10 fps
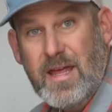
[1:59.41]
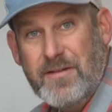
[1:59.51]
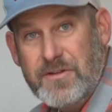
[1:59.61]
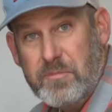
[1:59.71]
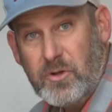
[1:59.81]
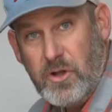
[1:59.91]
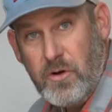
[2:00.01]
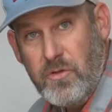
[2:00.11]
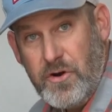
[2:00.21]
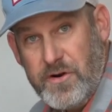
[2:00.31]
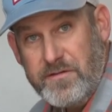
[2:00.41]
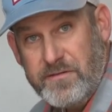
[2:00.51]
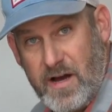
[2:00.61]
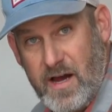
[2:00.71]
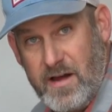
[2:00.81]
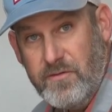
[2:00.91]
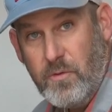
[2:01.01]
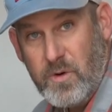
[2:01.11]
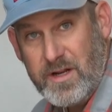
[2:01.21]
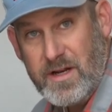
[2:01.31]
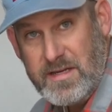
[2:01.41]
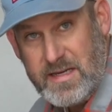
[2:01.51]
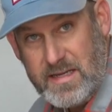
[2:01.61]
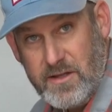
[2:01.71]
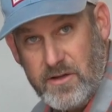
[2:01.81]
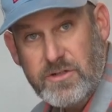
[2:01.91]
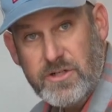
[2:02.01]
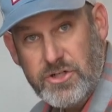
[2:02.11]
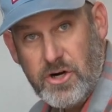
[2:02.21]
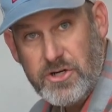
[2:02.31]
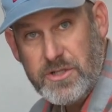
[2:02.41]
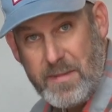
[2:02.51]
If it's below 35, we're gonna need those to charge the